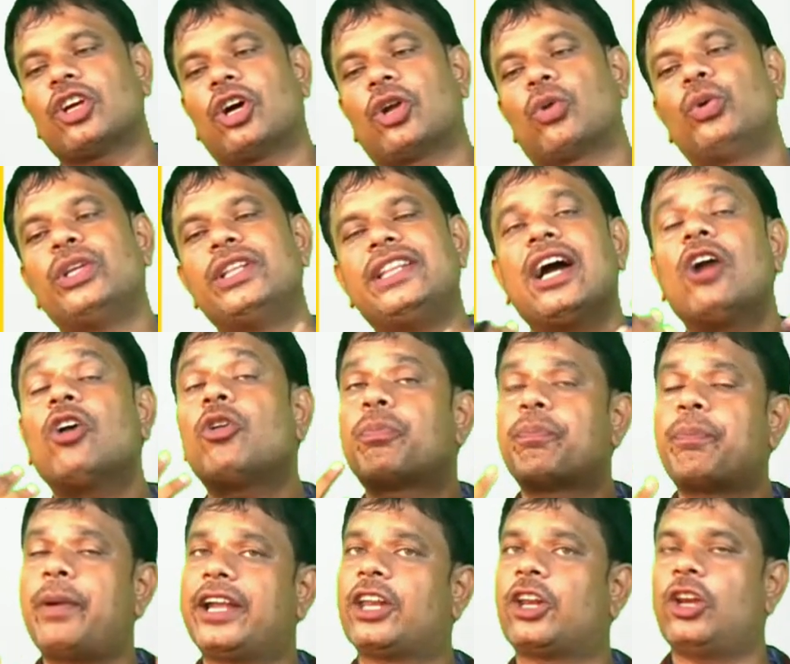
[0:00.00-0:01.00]
or without
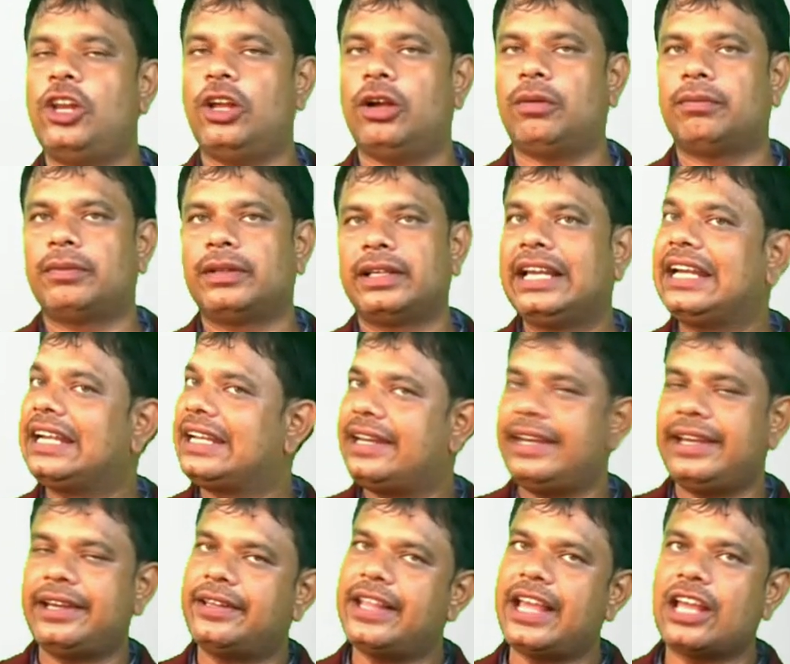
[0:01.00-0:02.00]
petroleum.
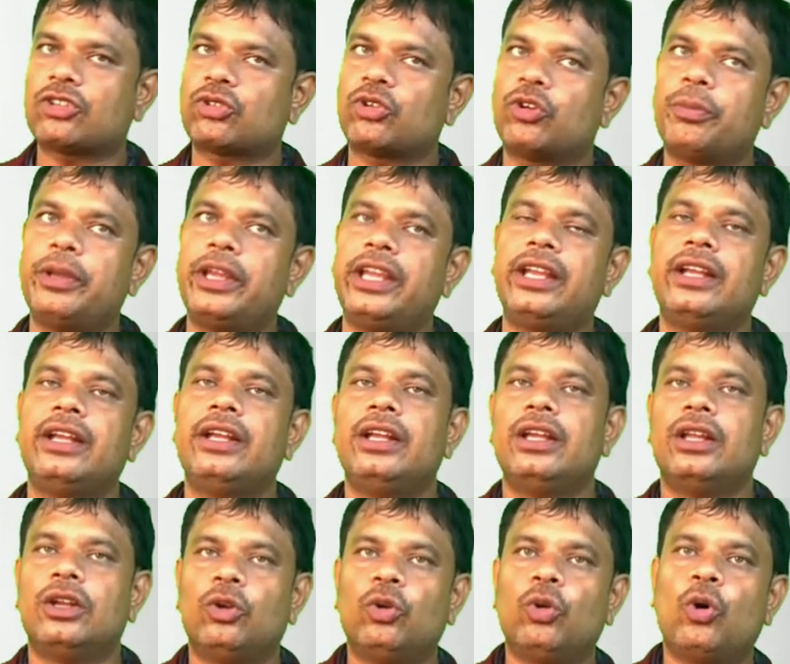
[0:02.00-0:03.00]
There should be
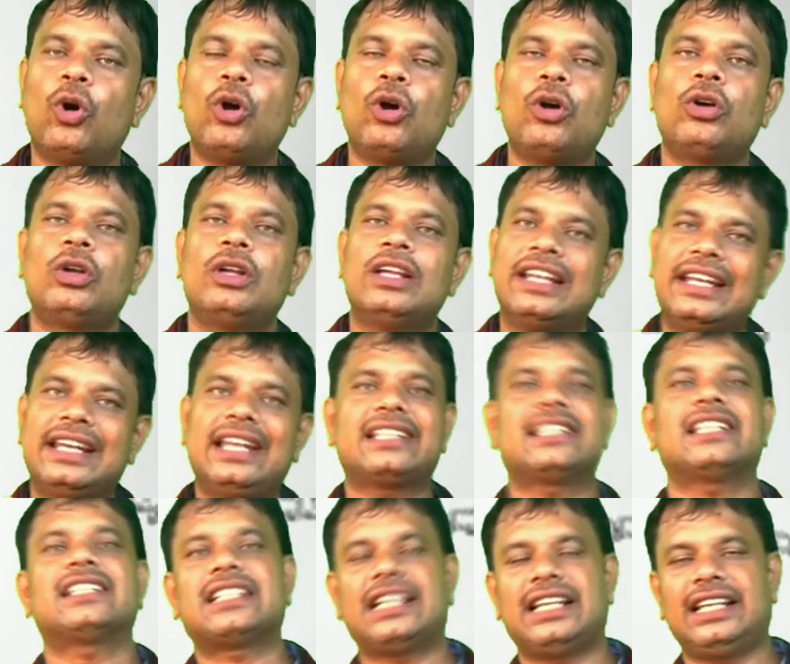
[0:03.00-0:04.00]
no
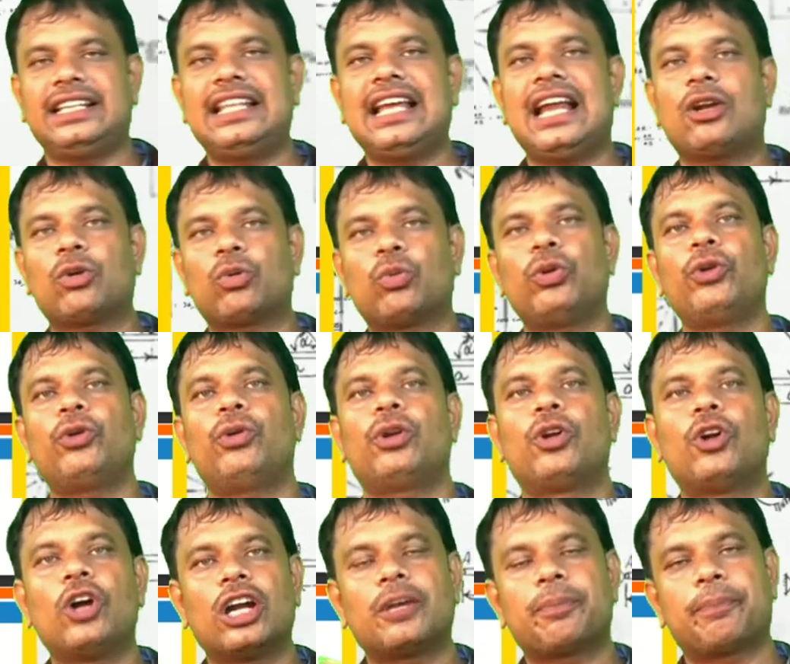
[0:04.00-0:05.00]
necessary that we will
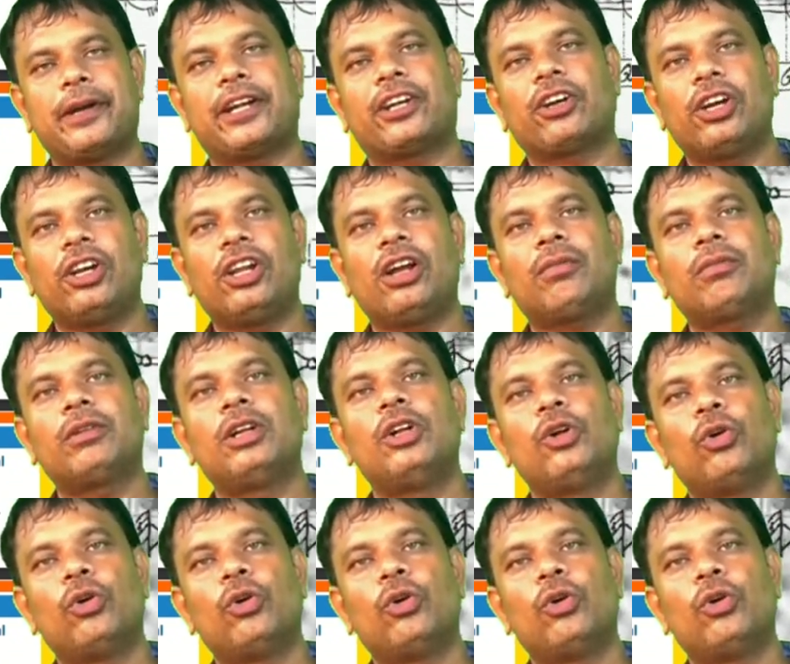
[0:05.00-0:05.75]
got petroleum,